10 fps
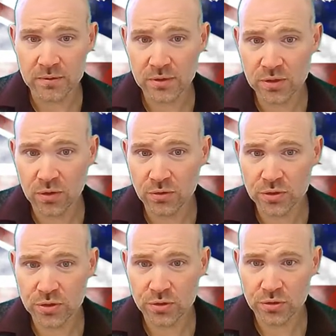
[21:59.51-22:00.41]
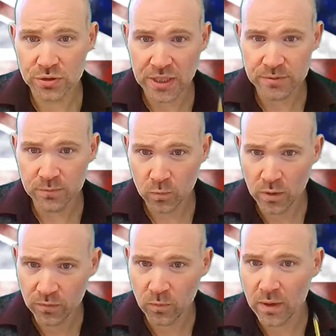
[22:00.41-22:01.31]
So it's a constitutional change,
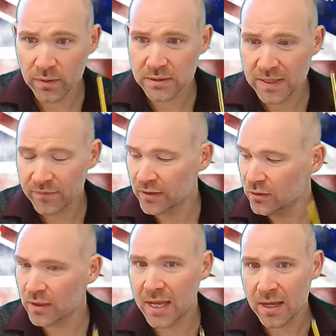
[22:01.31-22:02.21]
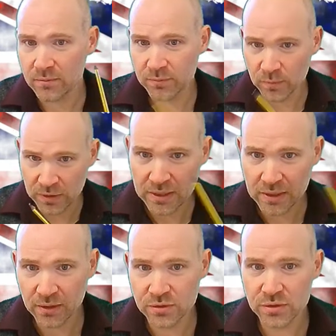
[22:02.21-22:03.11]
worth one that's having a look at when
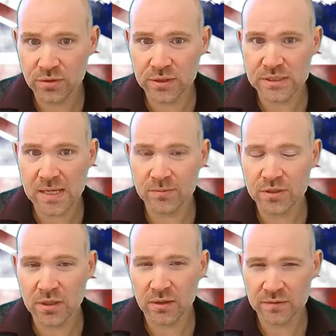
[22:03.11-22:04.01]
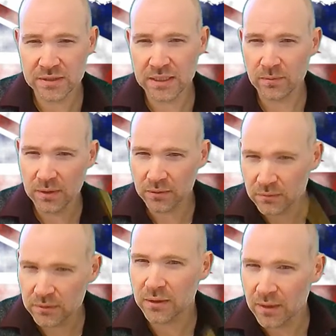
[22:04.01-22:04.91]
closer to your exam, just to kind of see, well,
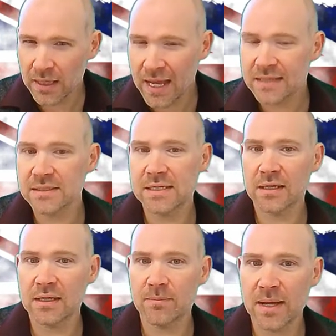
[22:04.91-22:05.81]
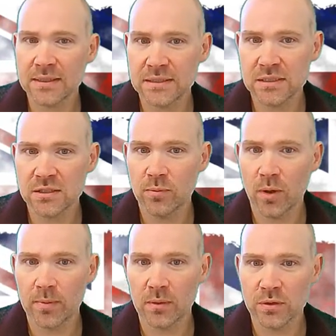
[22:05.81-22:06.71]
you know, has this had an impact? Is it still
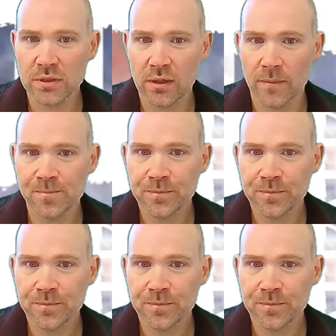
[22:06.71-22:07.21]
popular? What's going on?